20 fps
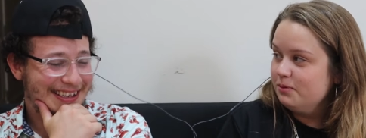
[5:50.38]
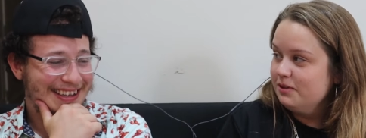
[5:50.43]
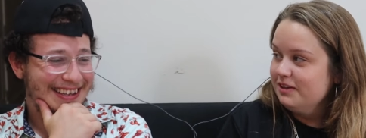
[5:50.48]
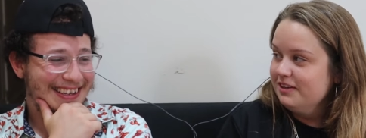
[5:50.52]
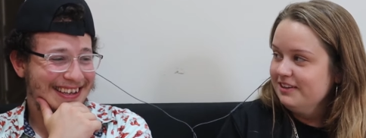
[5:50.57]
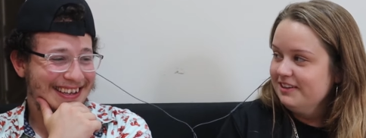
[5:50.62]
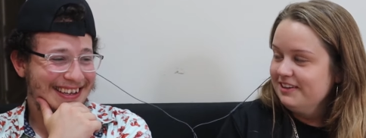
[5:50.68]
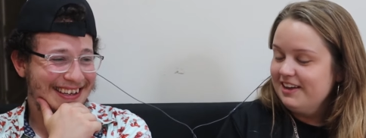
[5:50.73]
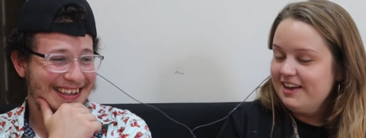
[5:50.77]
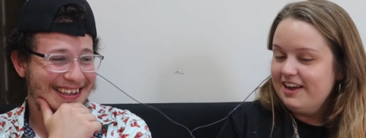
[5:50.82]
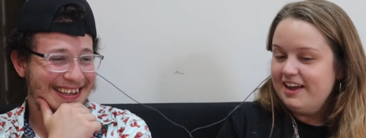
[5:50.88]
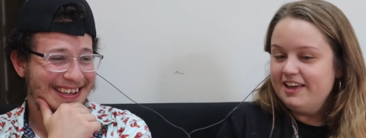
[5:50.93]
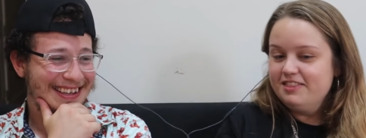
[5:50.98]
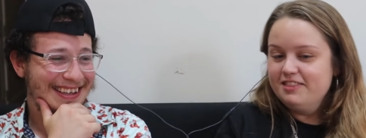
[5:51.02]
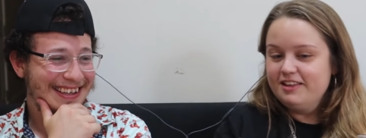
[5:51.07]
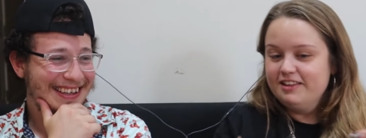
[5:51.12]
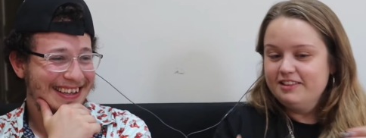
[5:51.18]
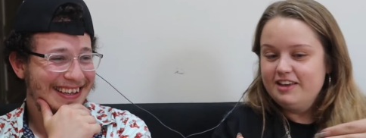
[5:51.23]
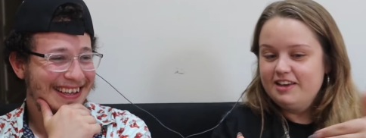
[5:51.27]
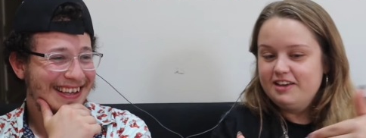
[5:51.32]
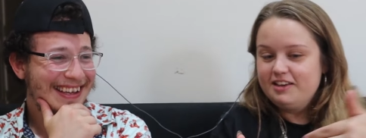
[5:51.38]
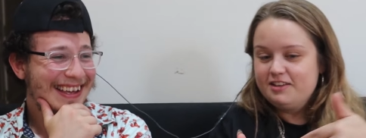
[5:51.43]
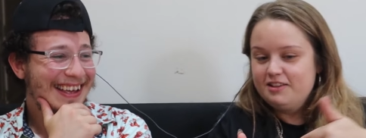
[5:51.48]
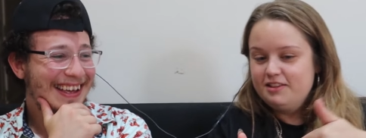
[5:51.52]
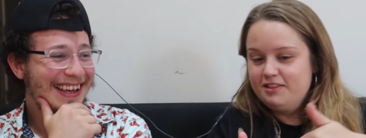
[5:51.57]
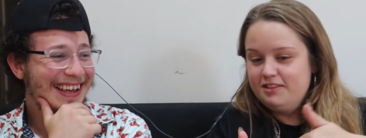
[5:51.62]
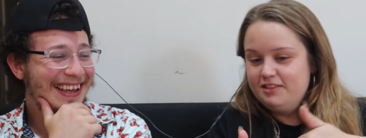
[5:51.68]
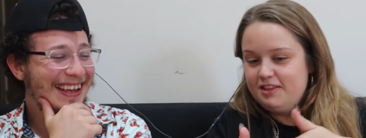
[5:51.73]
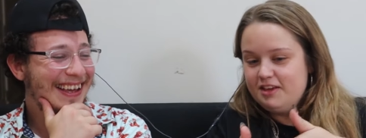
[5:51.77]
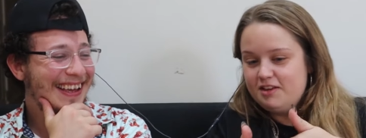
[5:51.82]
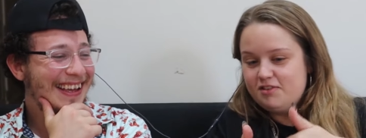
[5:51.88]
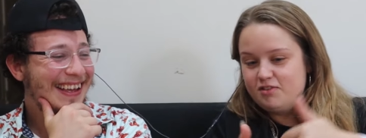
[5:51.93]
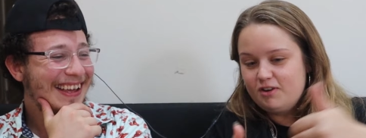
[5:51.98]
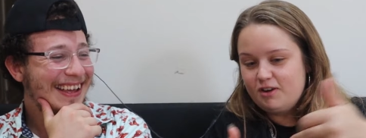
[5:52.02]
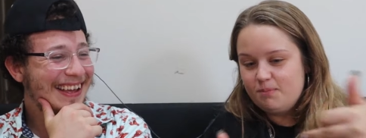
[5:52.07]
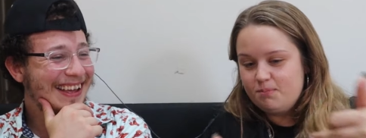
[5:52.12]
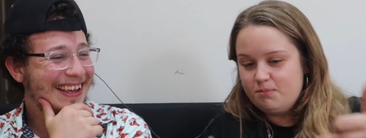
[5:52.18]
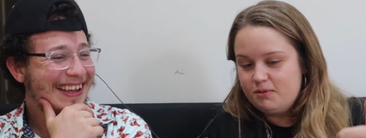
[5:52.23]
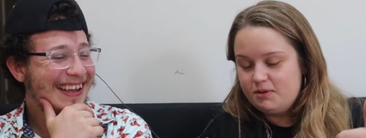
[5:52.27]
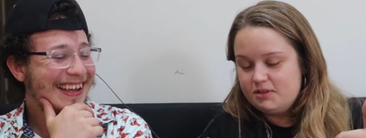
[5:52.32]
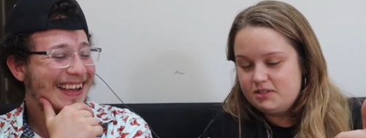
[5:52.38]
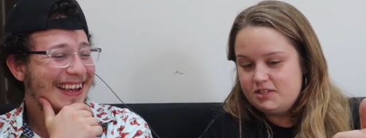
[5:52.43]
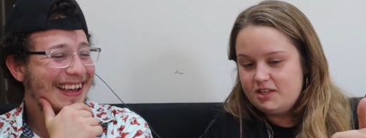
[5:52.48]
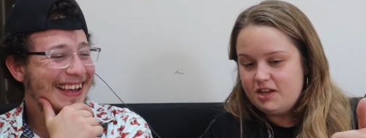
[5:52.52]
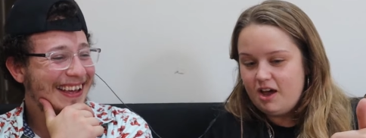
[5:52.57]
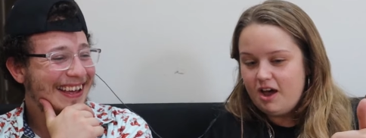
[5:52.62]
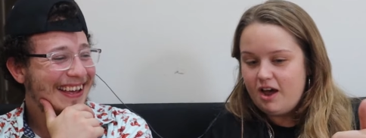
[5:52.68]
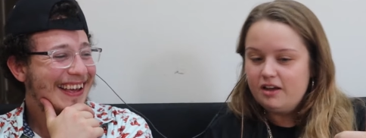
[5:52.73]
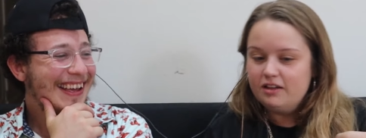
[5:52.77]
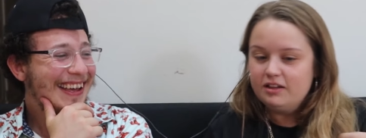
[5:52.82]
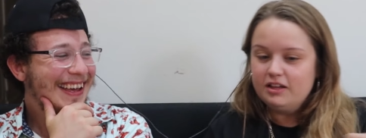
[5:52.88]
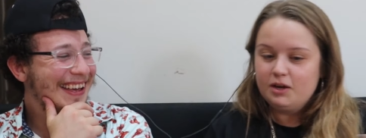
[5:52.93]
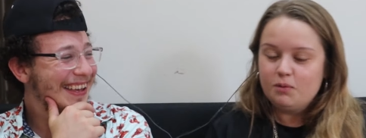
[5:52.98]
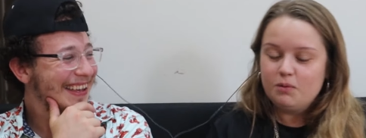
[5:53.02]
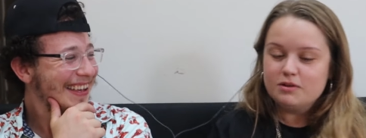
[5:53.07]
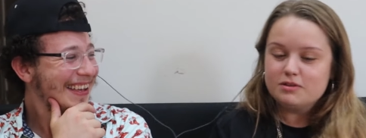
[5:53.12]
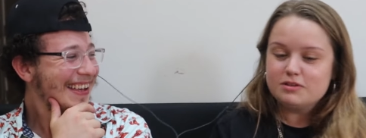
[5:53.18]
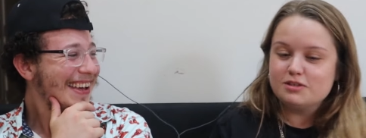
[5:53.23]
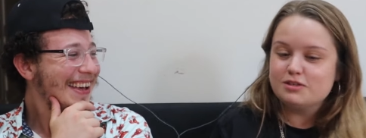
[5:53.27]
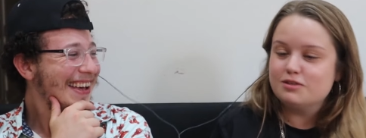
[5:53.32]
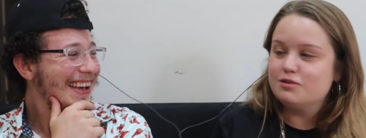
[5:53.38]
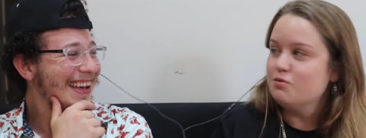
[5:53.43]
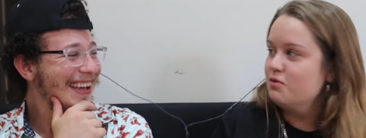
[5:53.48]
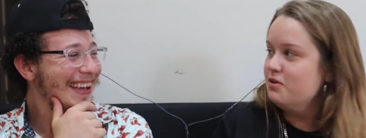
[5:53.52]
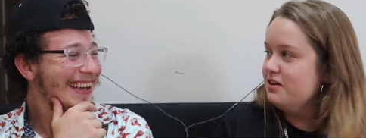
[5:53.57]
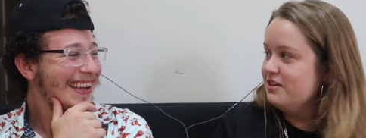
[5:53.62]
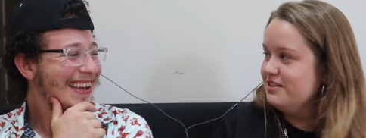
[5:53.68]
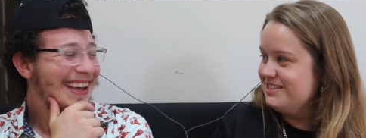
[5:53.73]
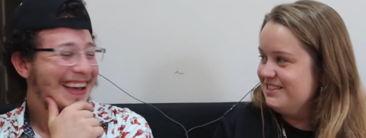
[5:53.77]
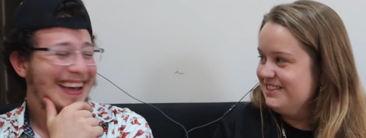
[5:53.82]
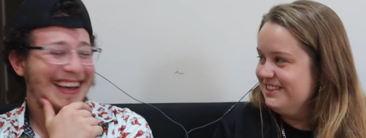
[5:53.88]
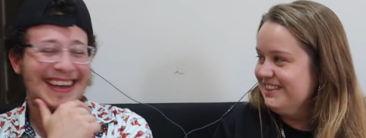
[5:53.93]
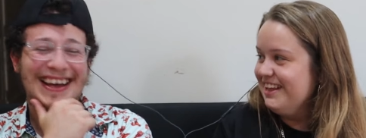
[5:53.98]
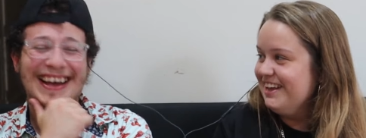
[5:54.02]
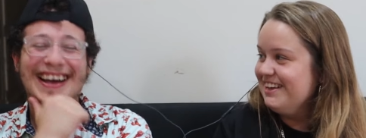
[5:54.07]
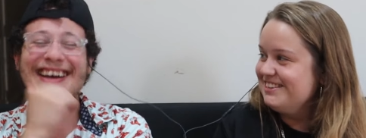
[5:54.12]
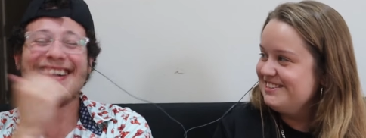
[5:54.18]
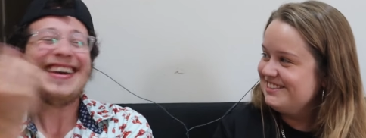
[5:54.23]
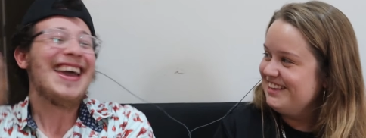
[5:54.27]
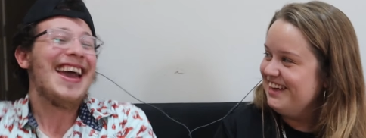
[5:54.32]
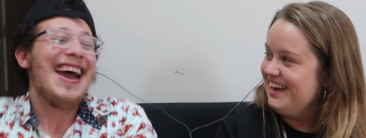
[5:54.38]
Speaker 1: and then like they took up the rest of the aisle. Like what stewardess lets